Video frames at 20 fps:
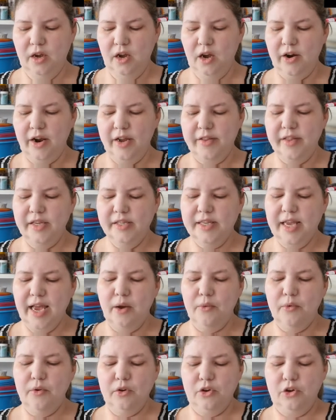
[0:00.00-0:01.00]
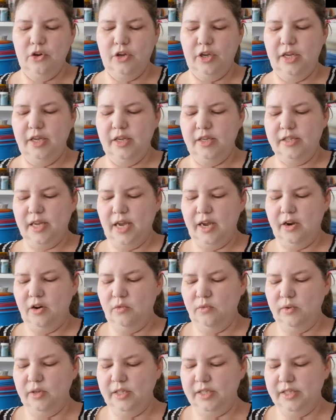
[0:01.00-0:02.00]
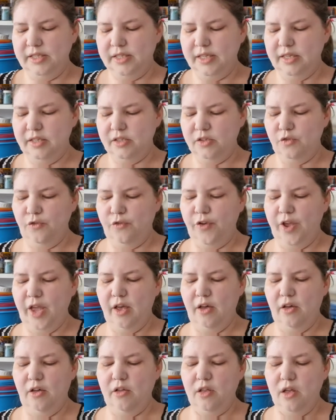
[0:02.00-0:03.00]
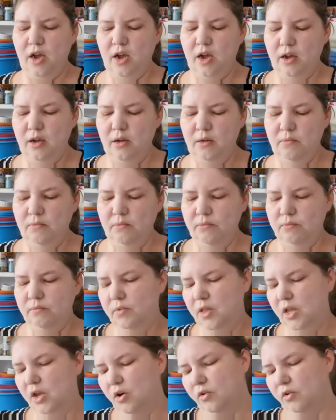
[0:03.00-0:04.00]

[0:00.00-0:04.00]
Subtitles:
All right, these owl cookies I don't really see as a fail. The